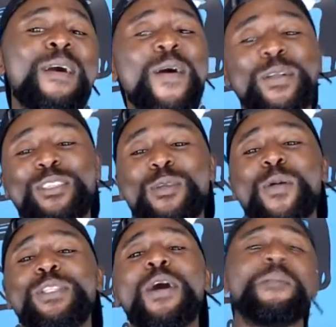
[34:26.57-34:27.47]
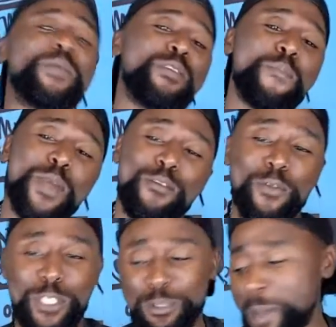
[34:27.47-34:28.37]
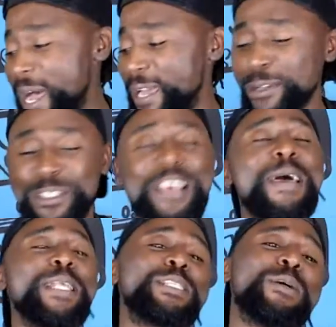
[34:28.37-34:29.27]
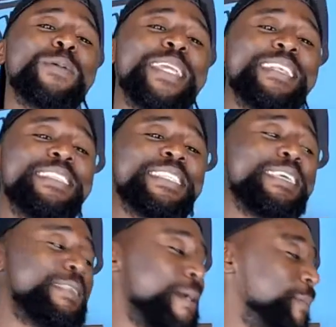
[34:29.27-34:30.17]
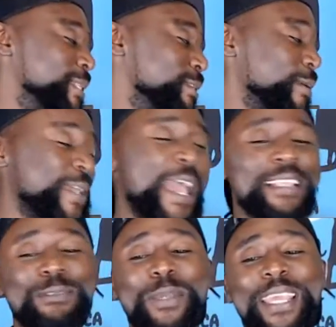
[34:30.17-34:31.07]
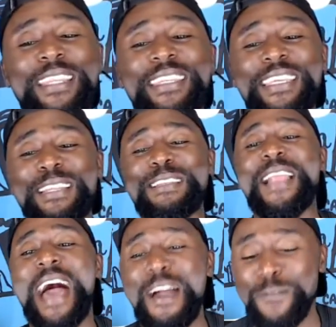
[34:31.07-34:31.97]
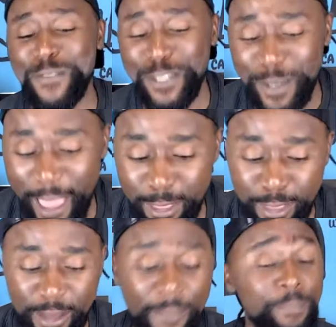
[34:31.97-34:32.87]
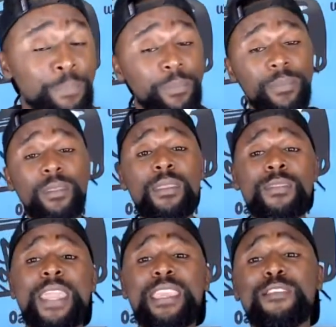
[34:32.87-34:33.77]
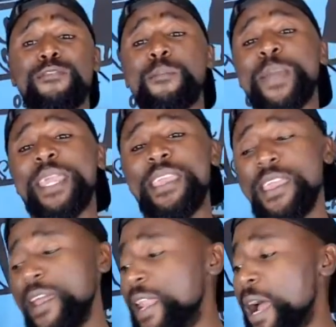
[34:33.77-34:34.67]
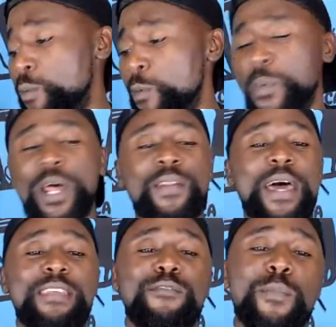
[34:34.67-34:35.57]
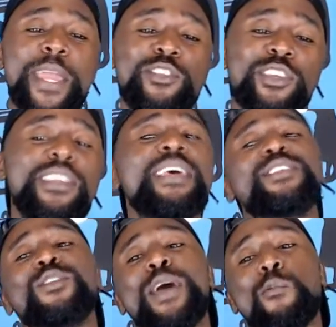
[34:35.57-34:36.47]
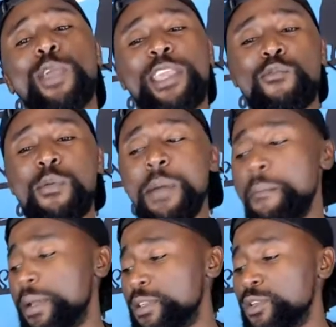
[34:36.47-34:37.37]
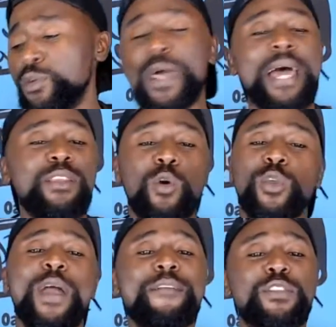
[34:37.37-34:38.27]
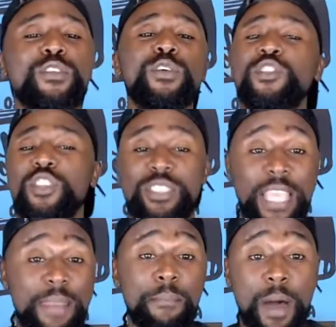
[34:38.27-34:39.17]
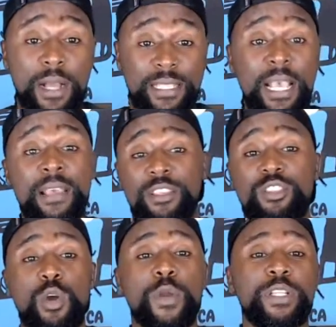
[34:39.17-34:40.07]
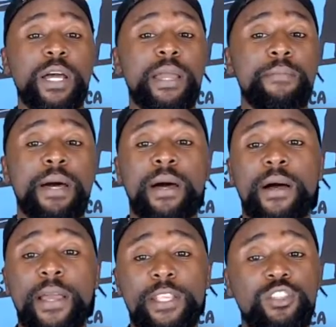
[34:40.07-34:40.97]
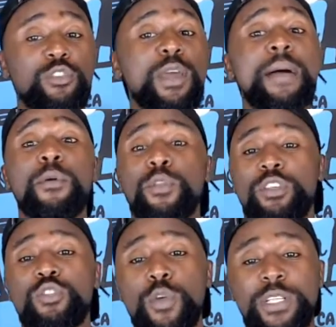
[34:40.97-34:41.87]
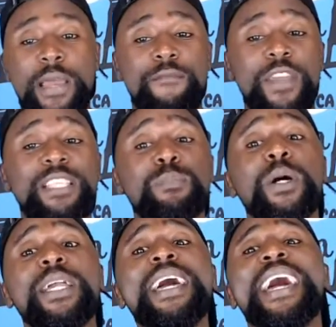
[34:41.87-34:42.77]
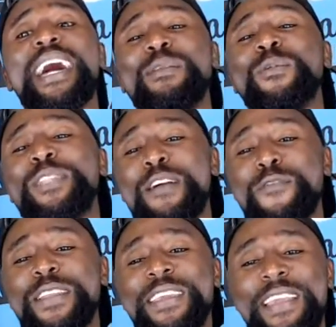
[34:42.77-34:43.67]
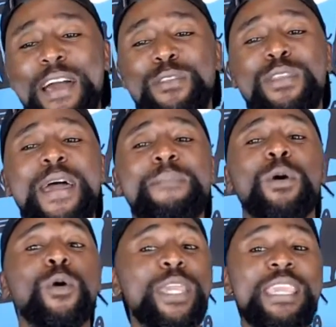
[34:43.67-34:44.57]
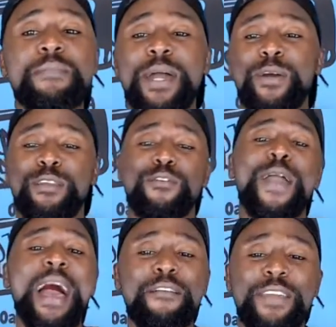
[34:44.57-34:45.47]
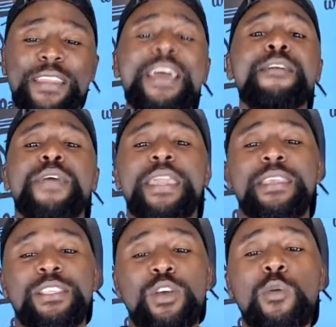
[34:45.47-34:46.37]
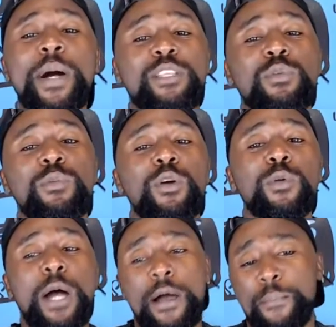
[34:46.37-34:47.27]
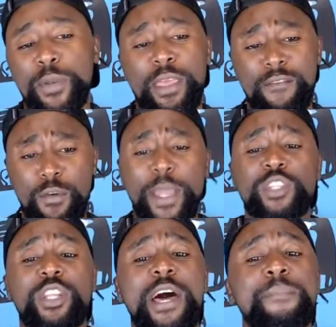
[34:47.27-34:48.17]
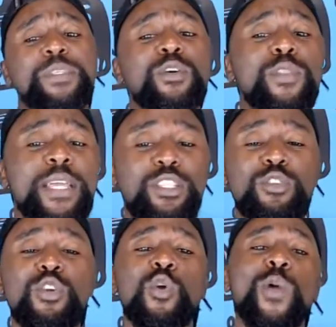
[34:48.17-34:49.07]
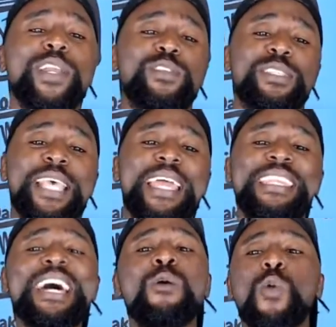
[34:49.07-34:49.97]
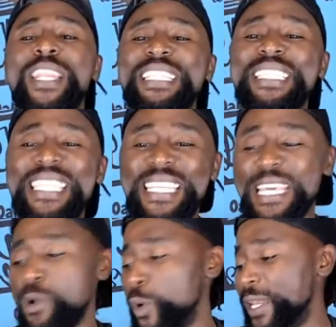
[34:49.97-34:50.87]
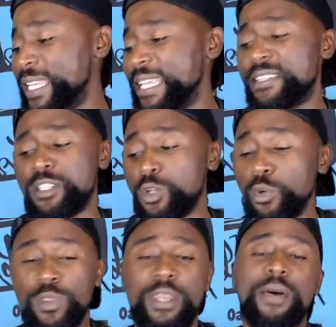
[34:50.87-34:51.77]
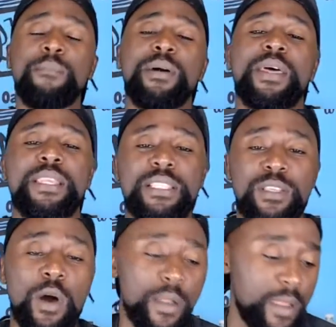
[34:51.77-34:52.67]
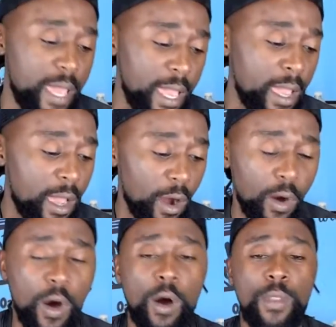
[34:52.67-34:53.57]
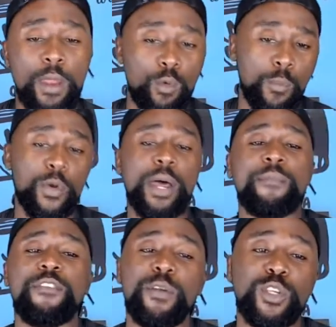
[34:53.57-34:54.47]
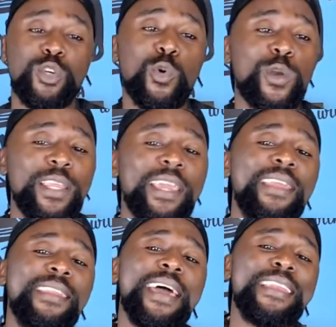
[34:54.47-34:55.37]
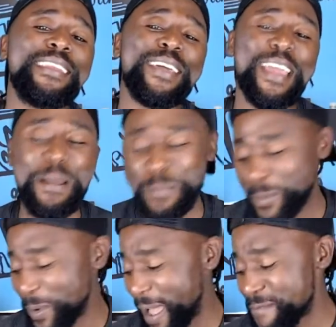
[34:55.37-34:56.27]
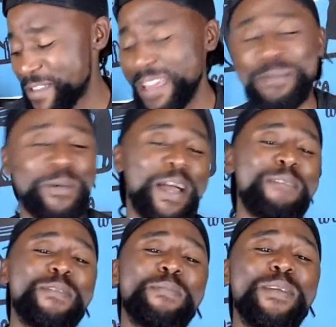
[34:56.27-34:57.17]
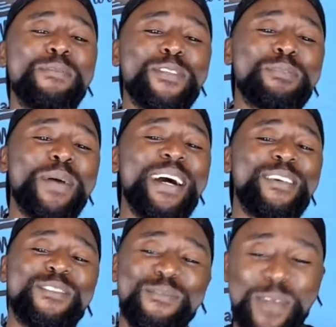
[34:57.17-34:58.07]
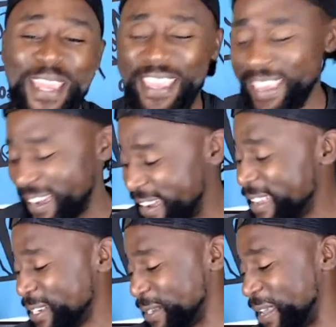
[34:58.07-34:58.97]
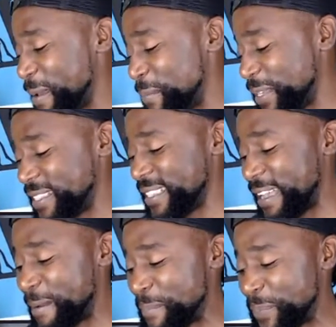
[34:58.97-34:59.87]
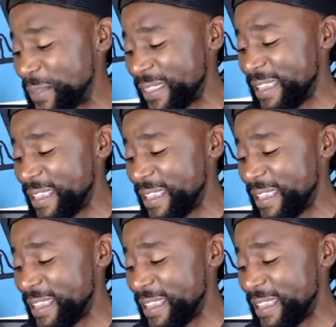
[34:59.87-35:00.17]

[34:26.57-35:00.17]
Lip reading: on Storytime with your beautiful smiles, and so we can see them. And so, yes, we can indeed laugh together. Thank you for being here, and I will put out that information so that we can remember to do that. All you have to do is just inbox the Storytime Instagram or the Storytime Facebook, and we'll definitely gather them, or email if you have it. Thank you so much. We will put the information up so that you know where to send what is needed, or indeed to the number that is on there, or that we'll put up very shortly. And then, yeah, we'll have that. We'll have your beautiful smiles right here to keep us to